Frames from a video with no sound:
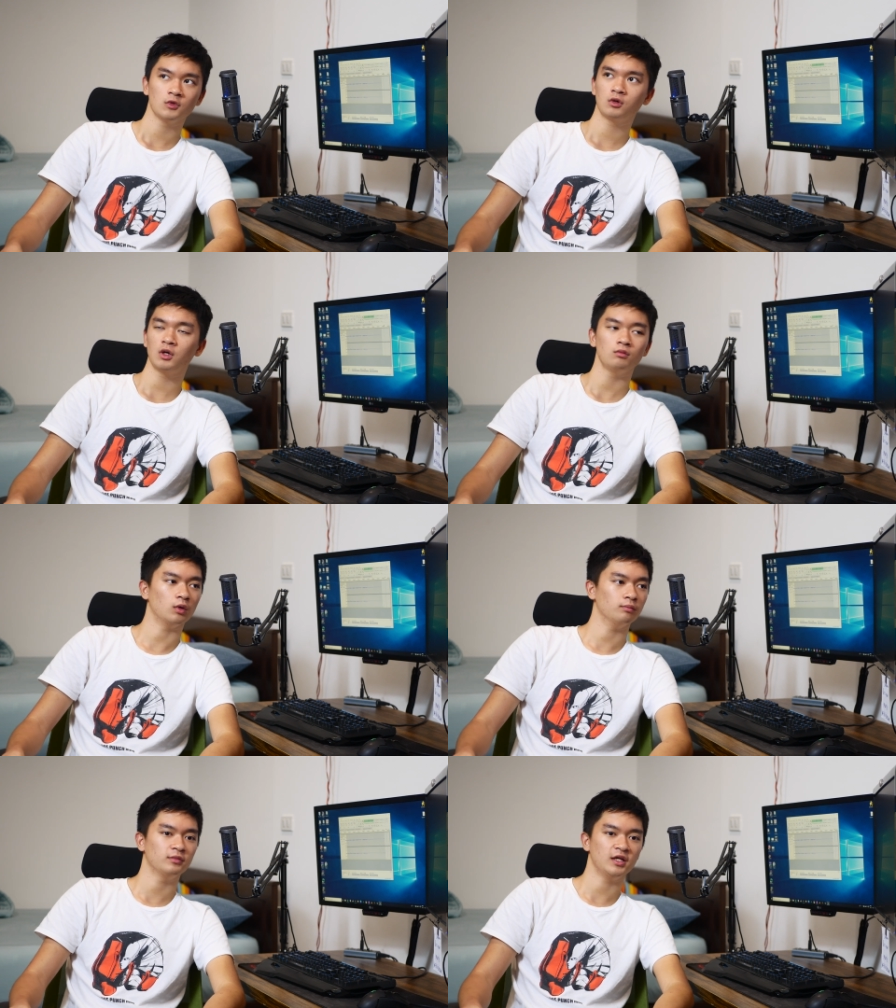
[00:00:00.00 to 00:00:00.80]
Okay,
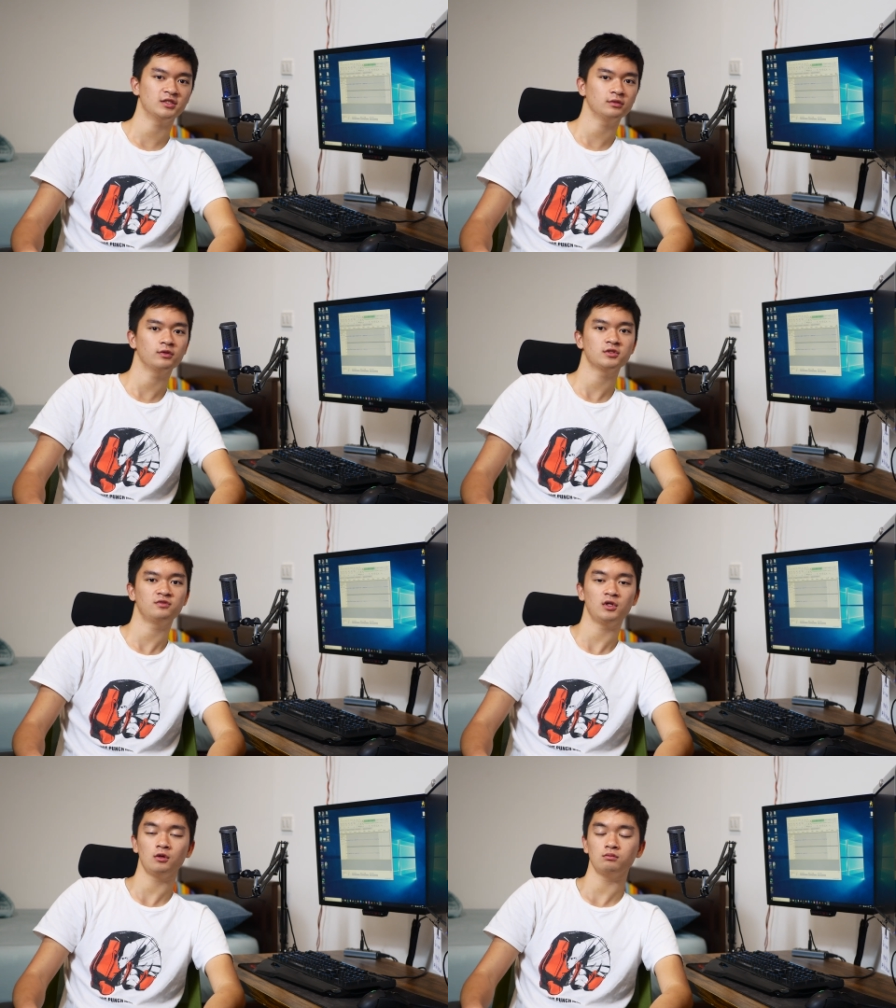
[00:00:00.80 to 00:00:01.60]
well, that's it for this
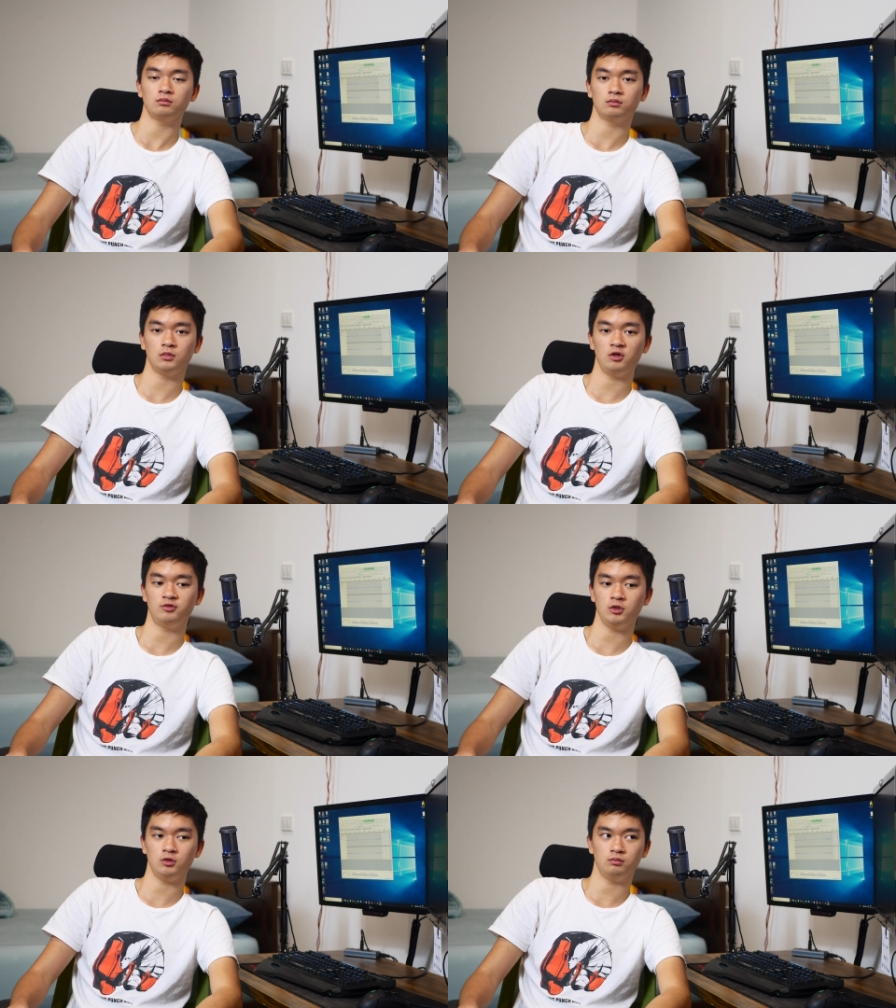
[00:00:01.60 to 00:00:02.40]
video.
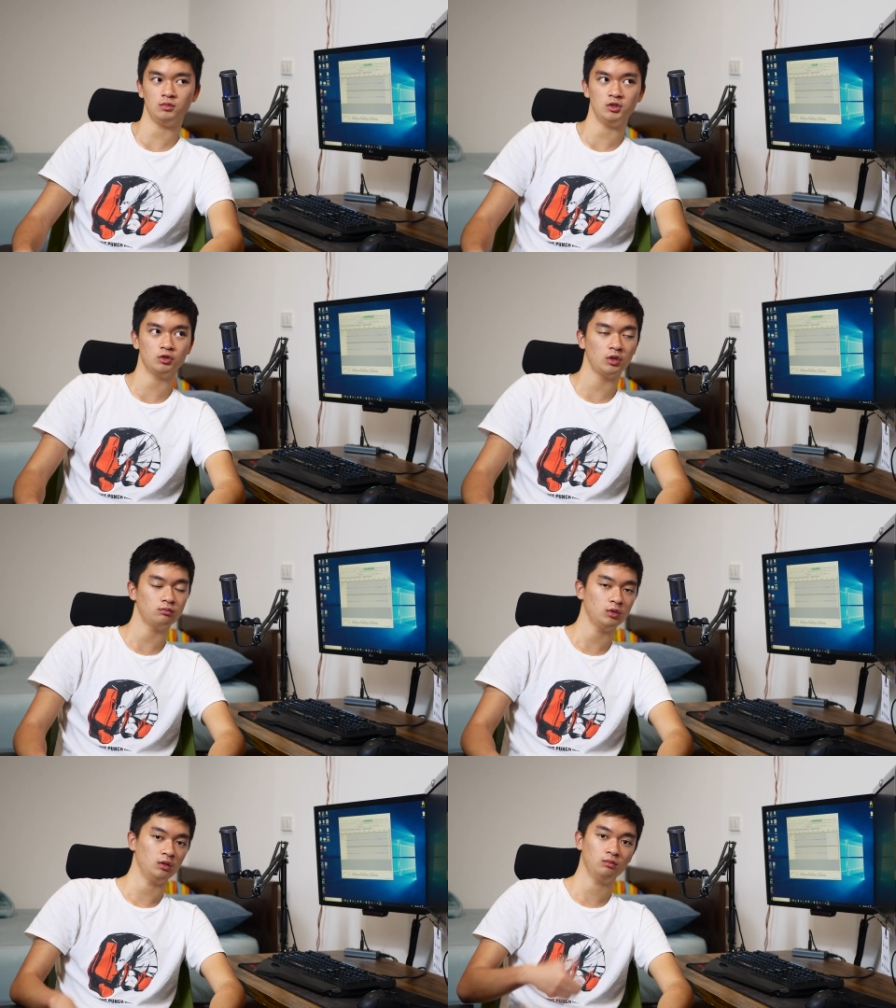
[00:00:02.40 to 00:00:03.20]
If you
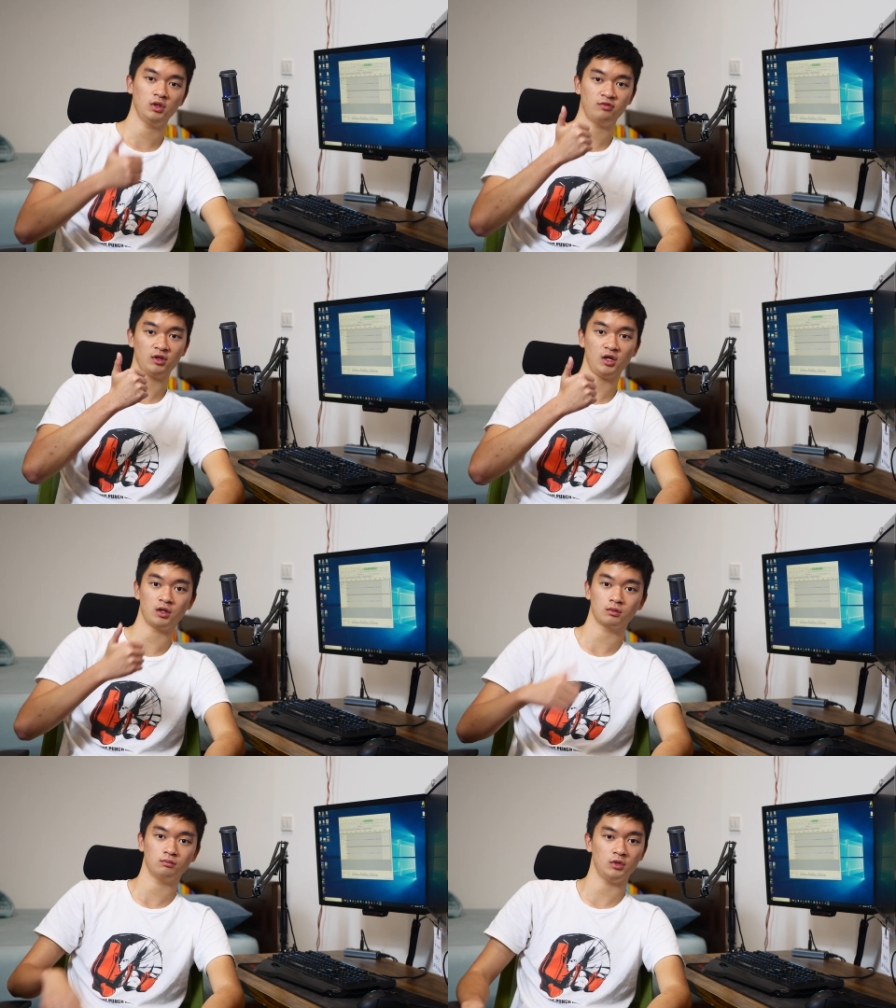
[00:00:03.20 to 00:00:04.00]
enjoyed, hey, leave it a
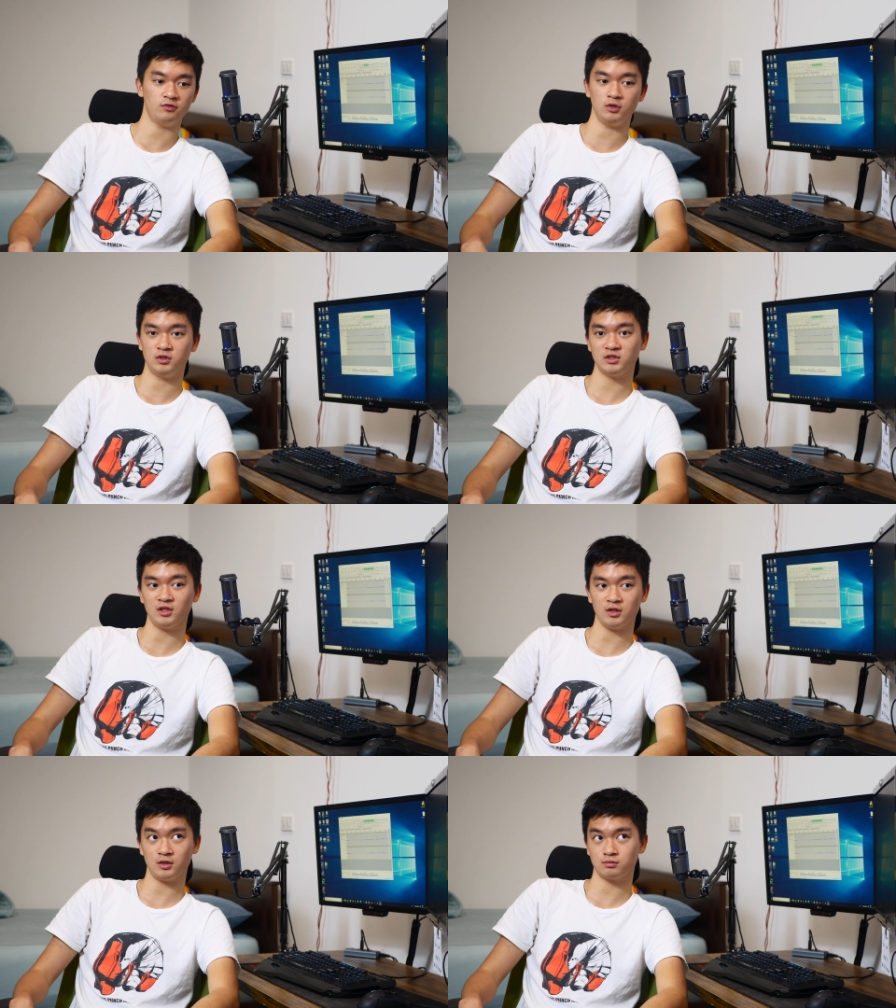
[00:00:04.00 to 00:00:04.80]
like. If you
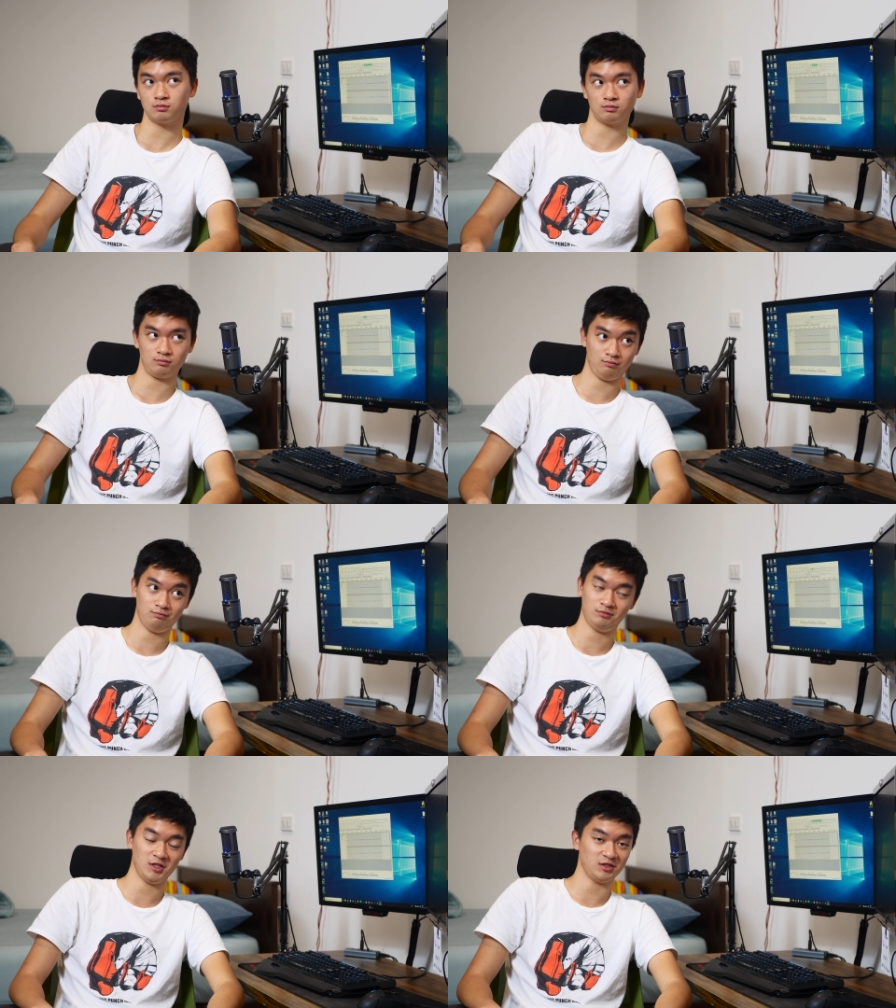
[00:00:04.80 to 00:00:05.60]
dislike it,
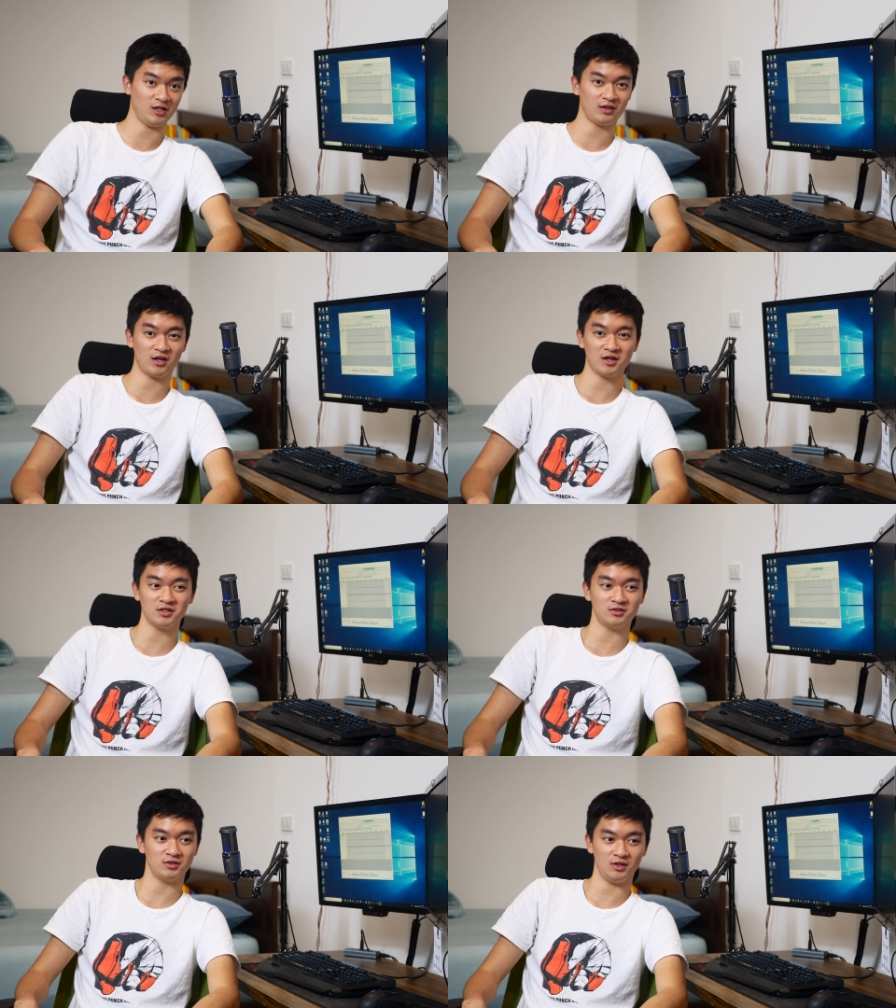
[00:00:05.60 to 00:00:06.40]
dislike, I
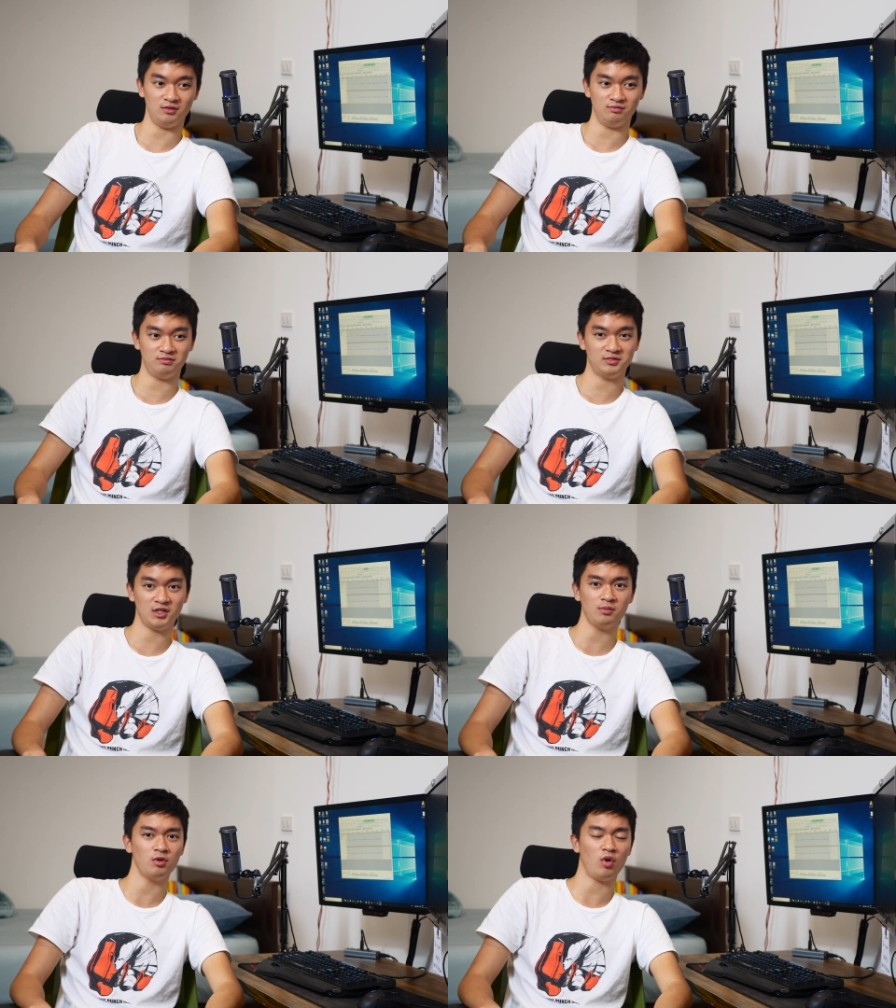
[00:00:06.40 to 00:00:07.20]
guess, and
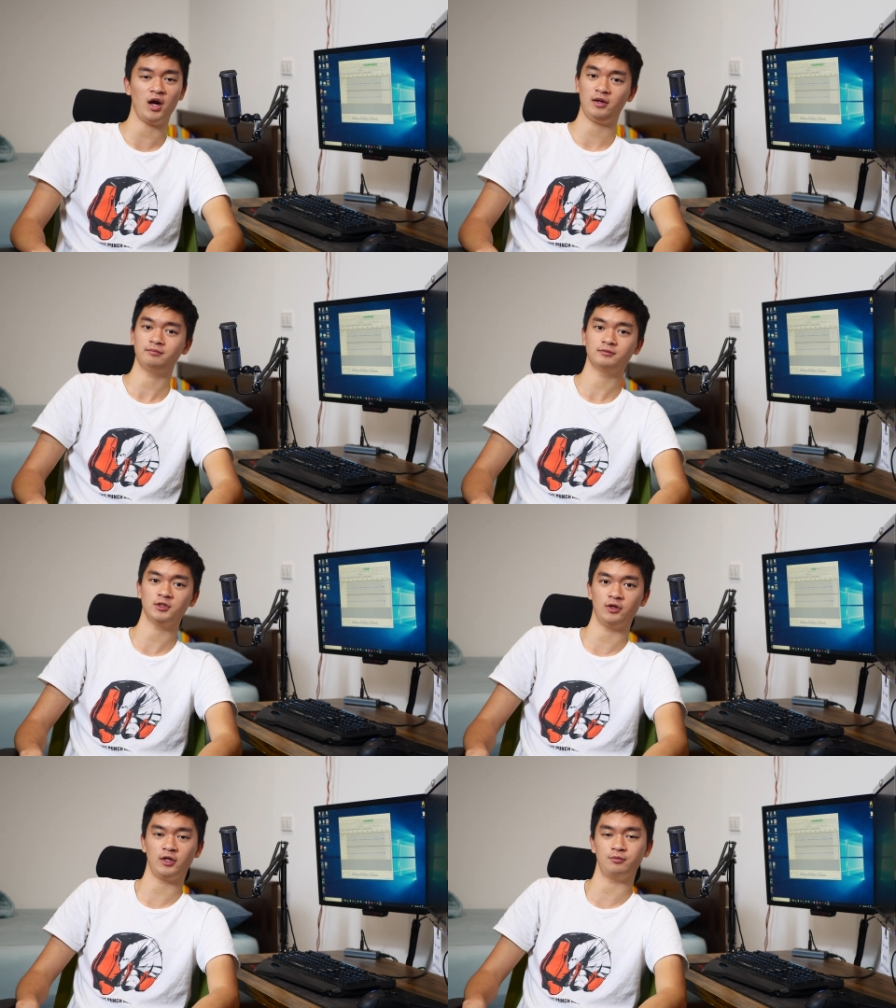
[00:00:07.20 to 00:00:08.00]
tell me why,
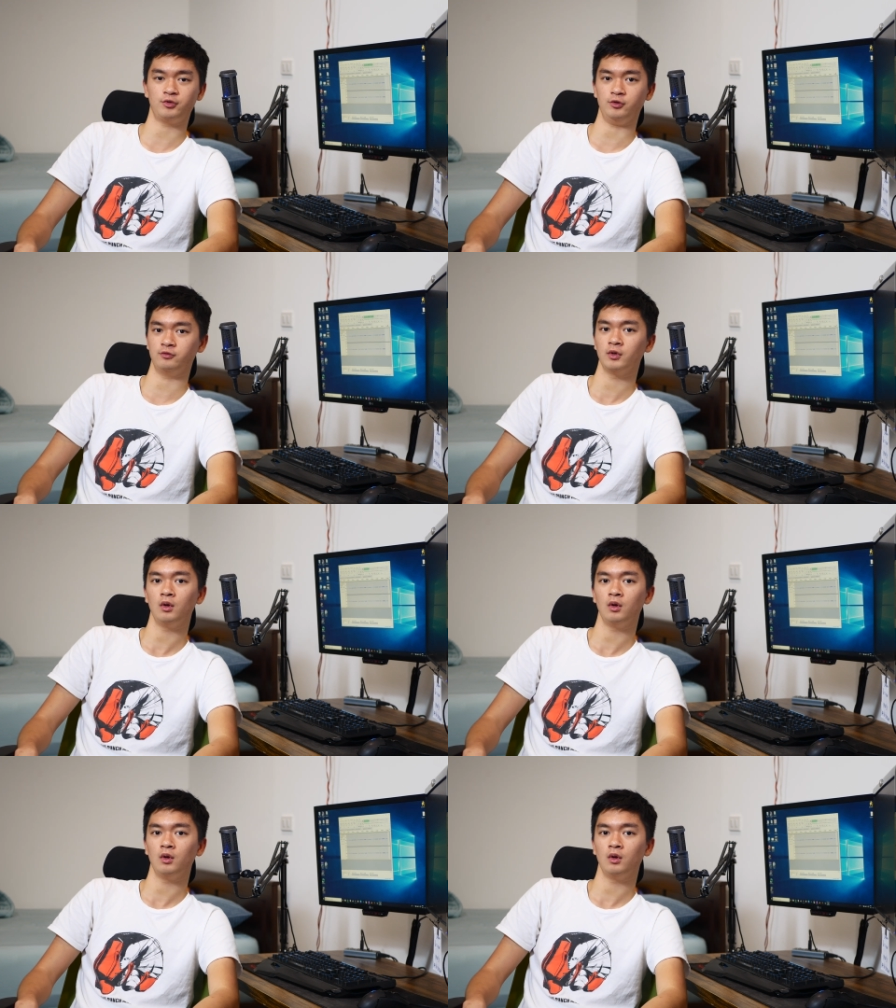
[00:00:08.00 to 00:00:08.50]
so I can improve.